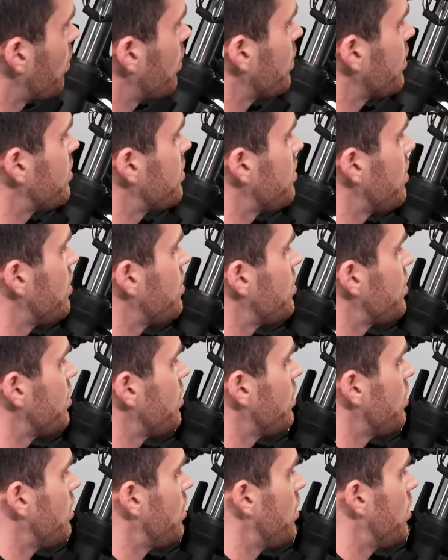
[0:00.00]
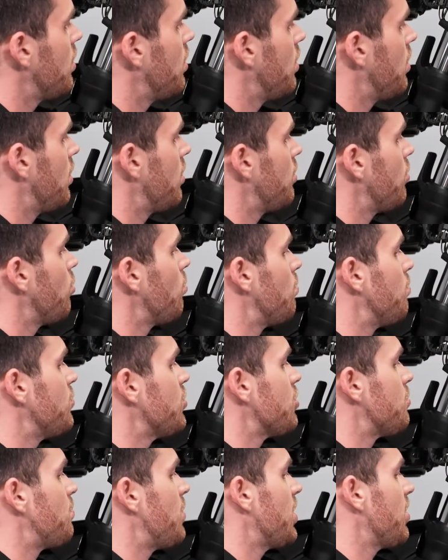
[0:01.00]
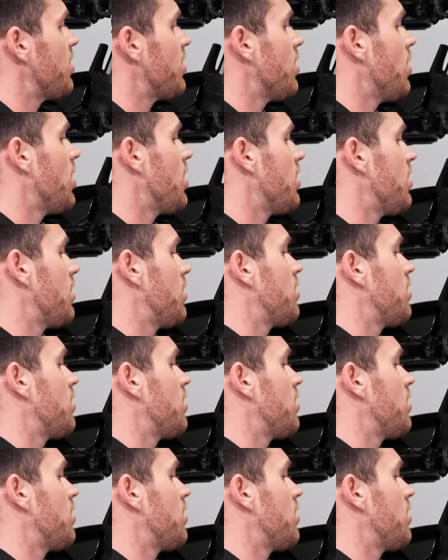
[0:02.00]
extension. Nope, just barely got it.